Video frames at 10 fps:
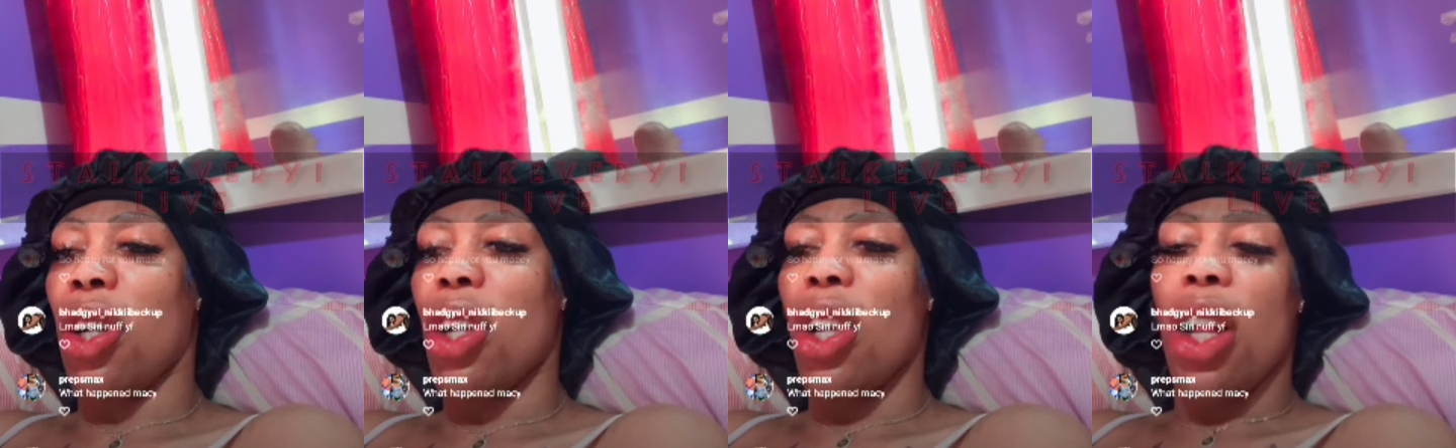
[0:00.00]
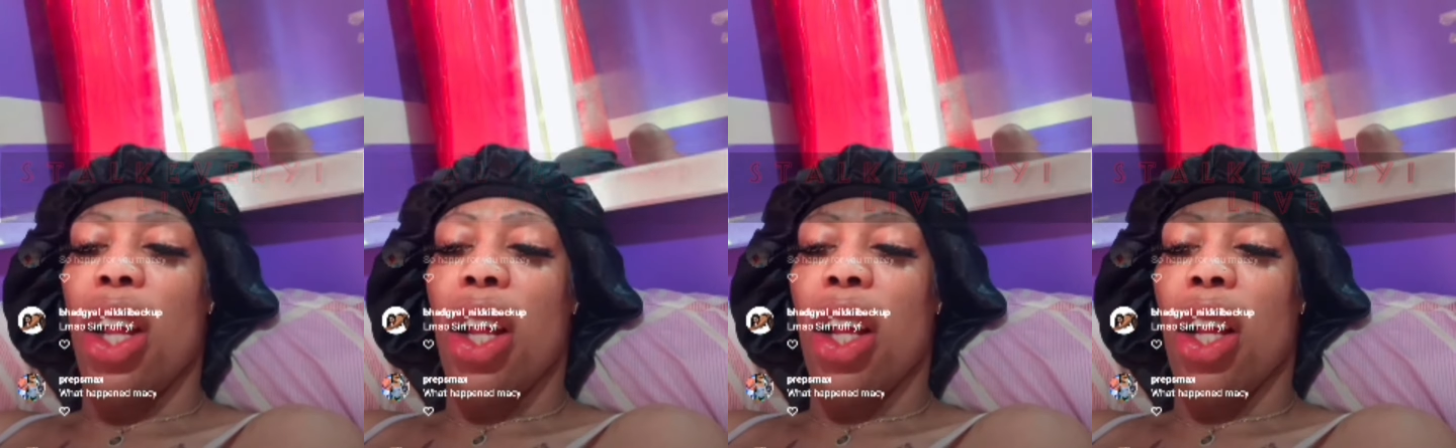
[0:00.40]

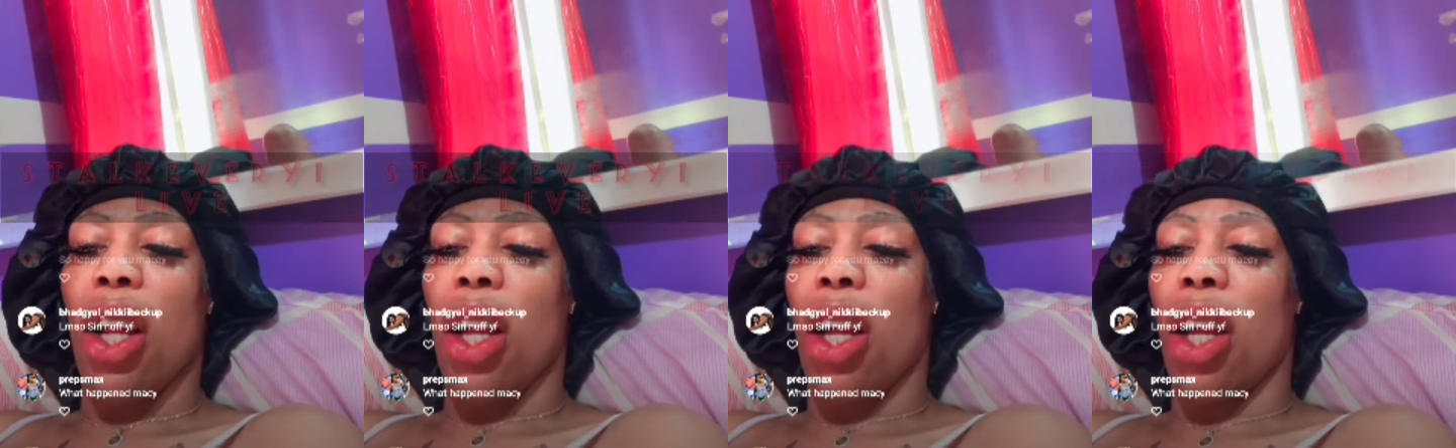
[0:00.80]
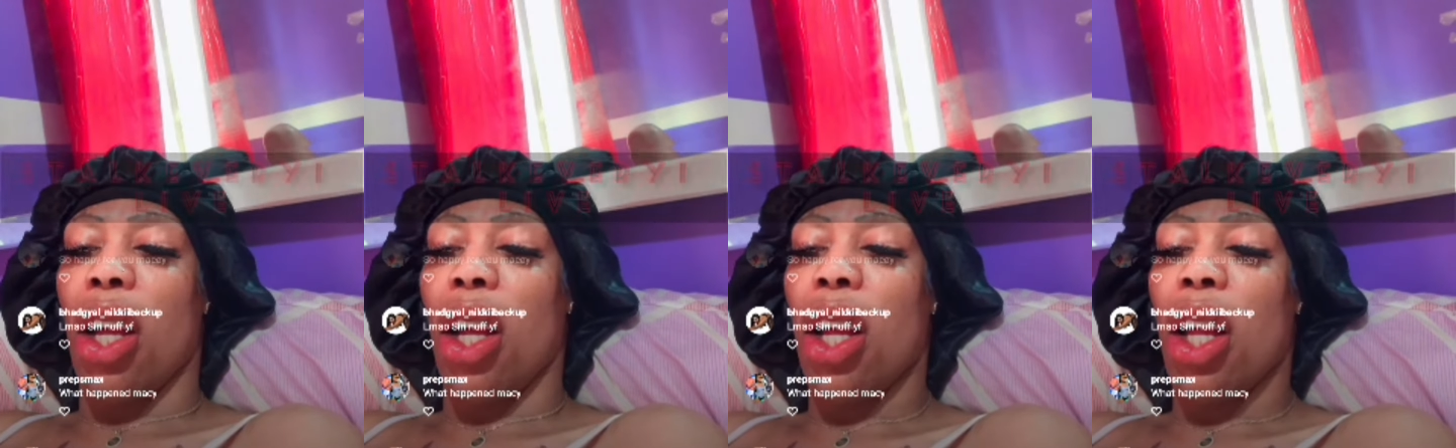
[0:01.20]
That's what I figured.
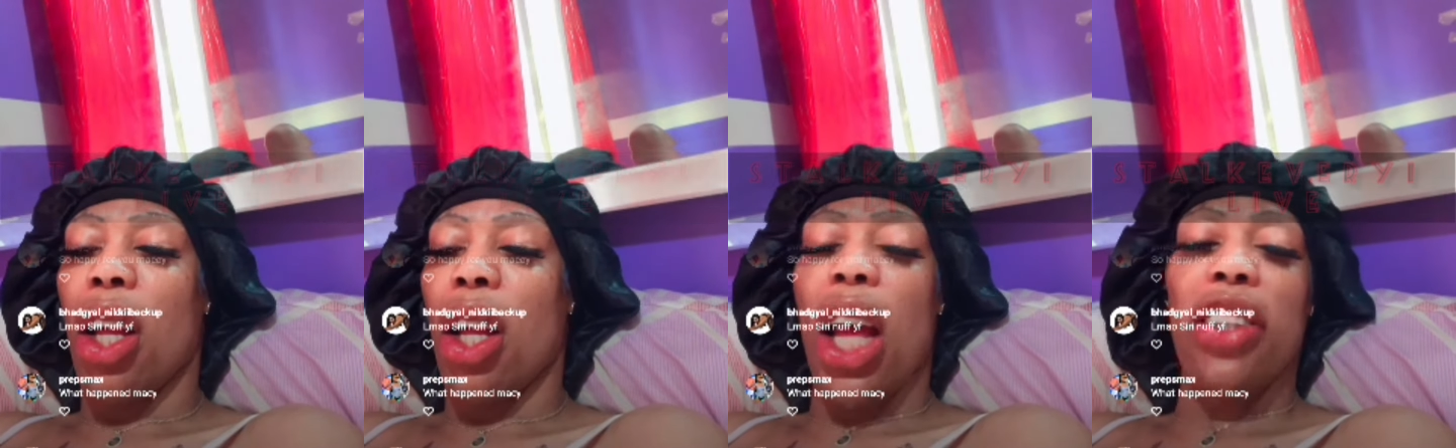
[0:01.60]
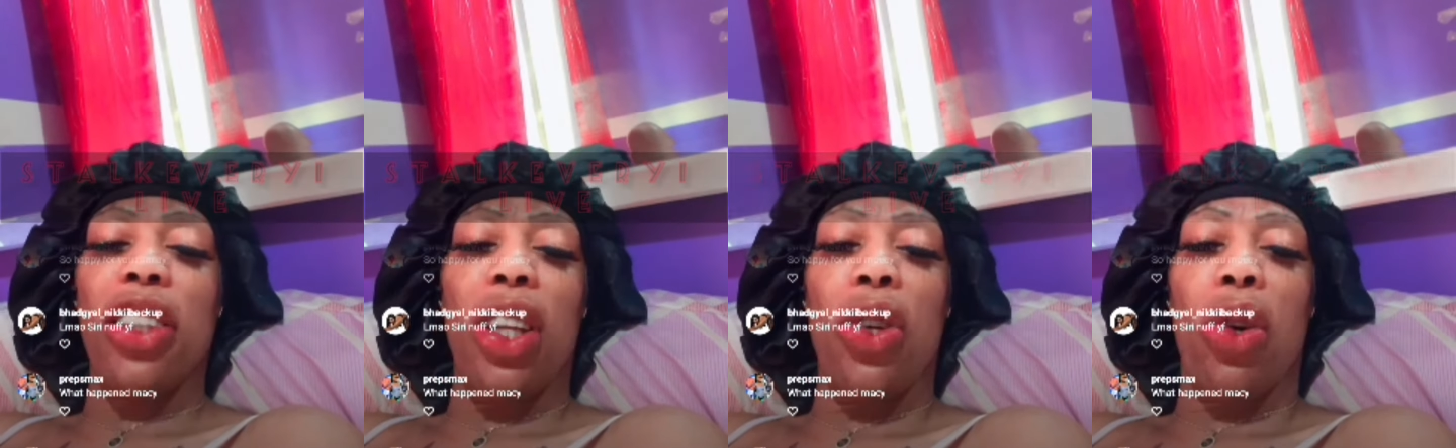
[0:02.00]
I
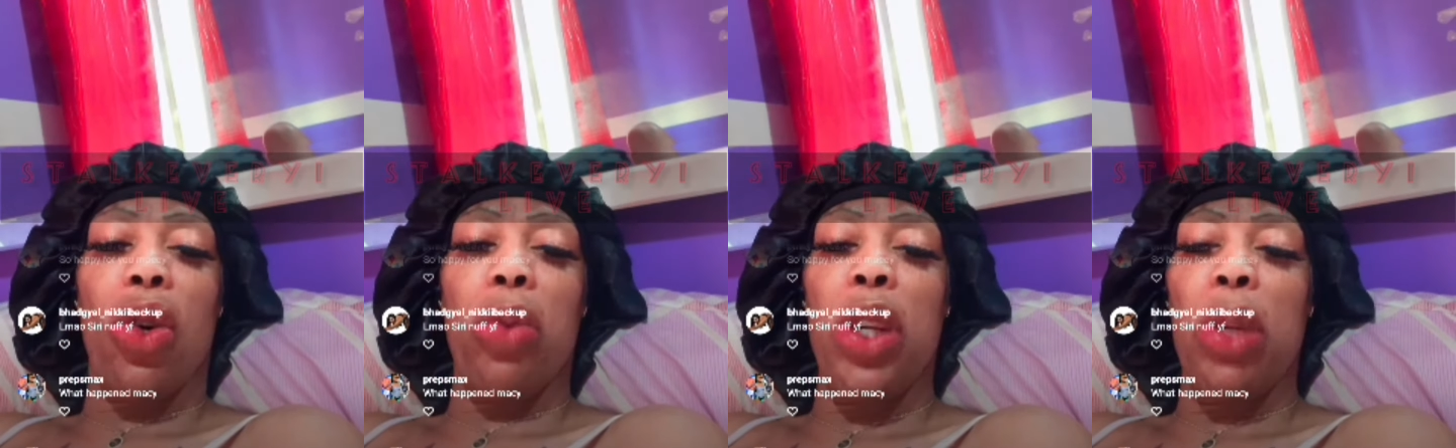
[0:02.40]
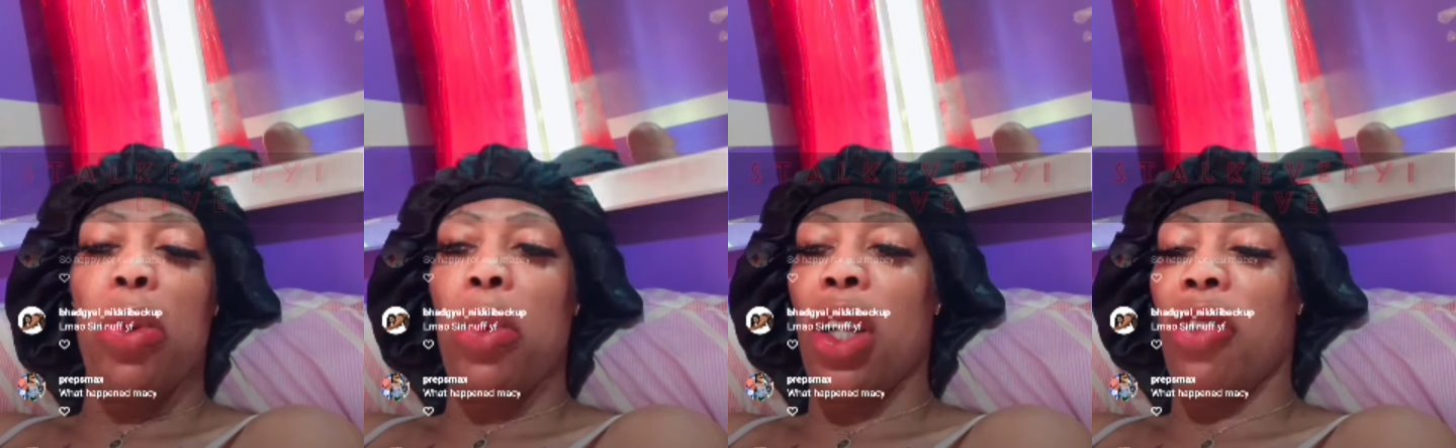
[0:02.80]
say you know good people,
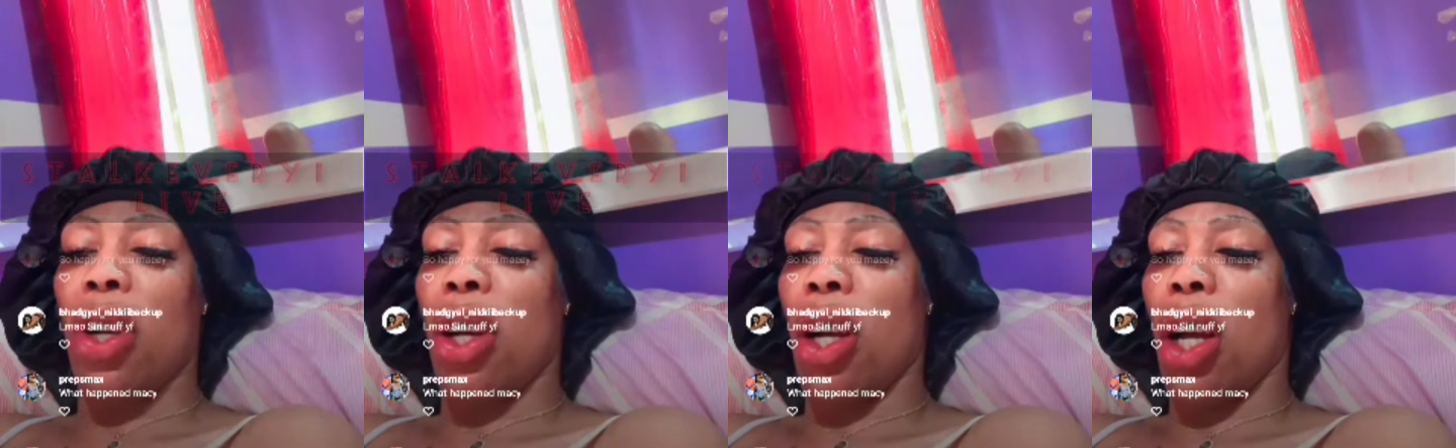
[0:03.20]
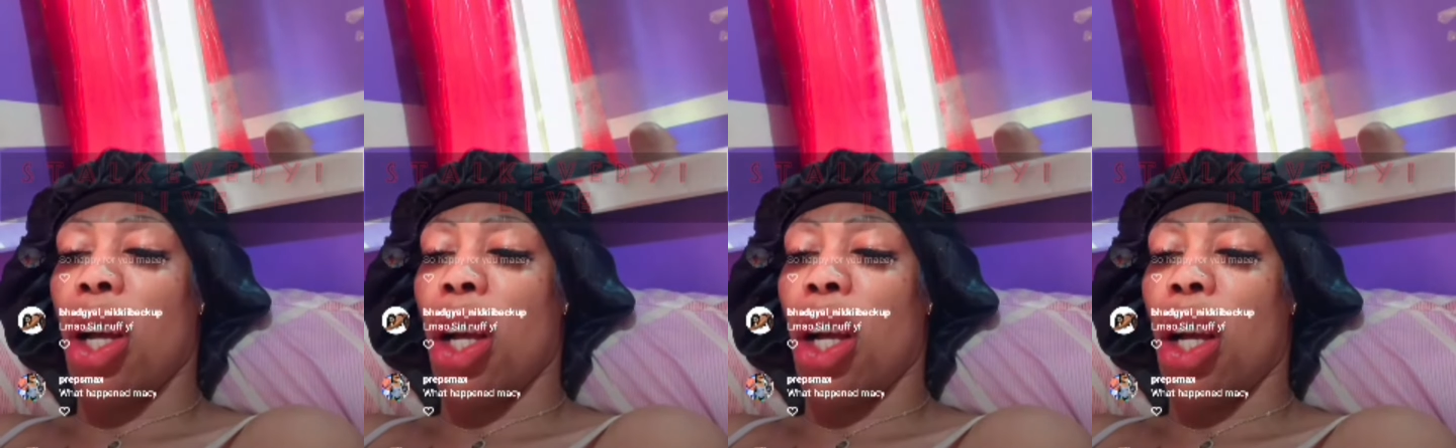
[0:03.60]
You're a very
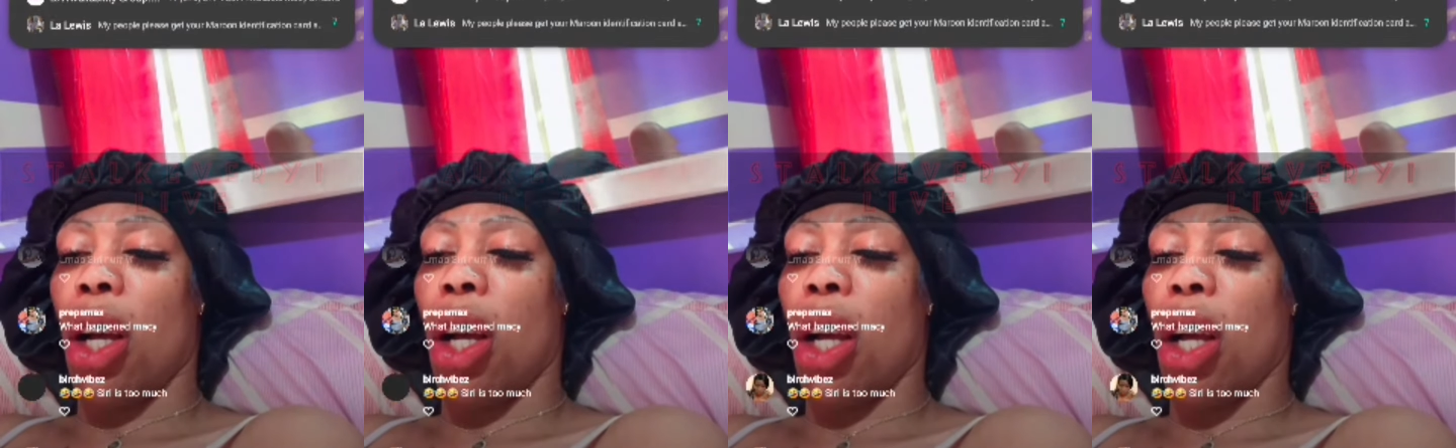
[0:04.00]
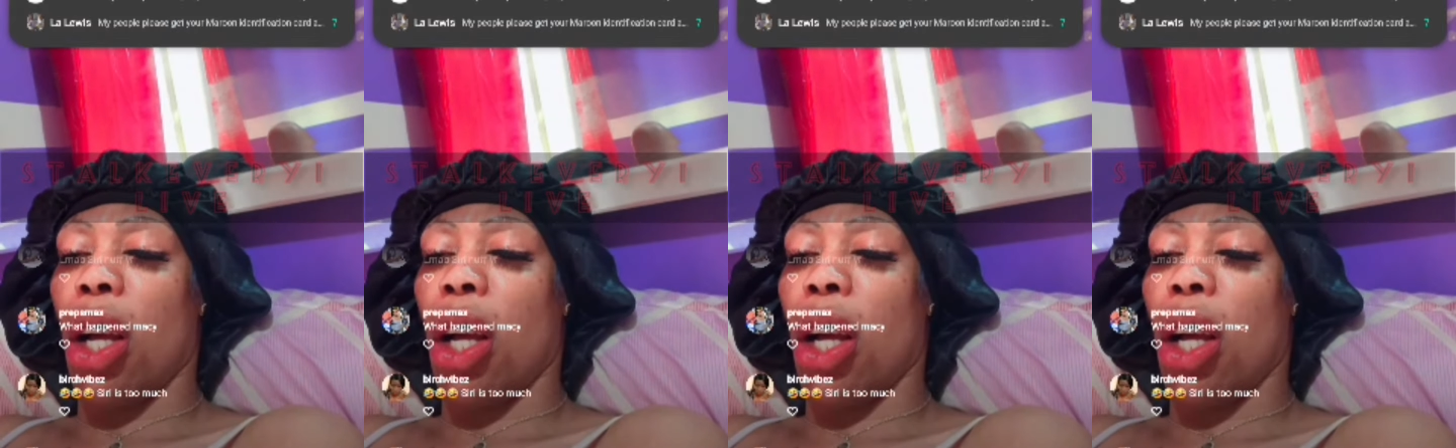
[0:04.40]
agreeable person.